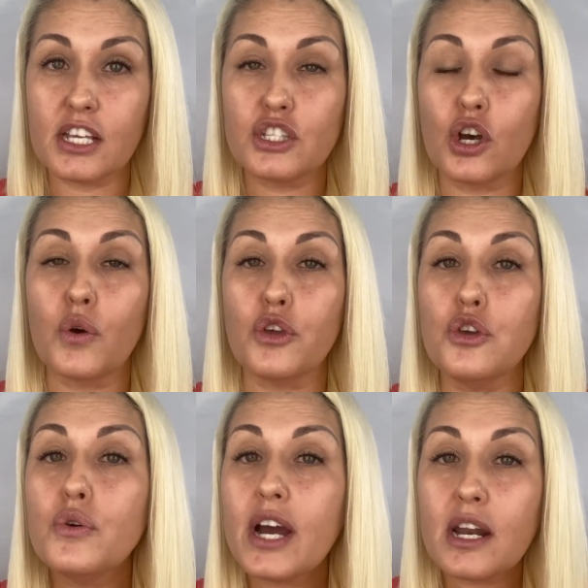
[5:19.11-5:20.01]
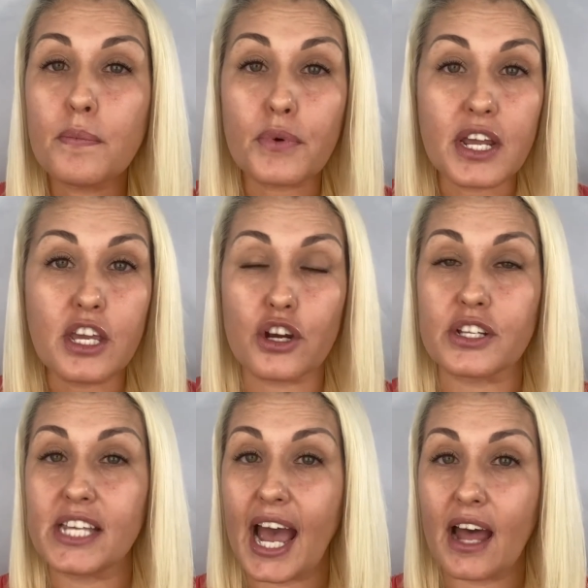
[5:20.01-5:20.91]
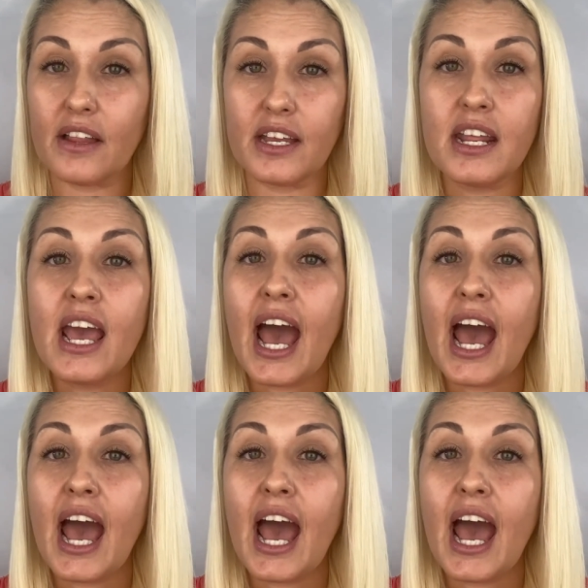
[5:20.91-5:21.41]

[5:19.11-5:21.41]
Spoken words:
So you got to bring your talent,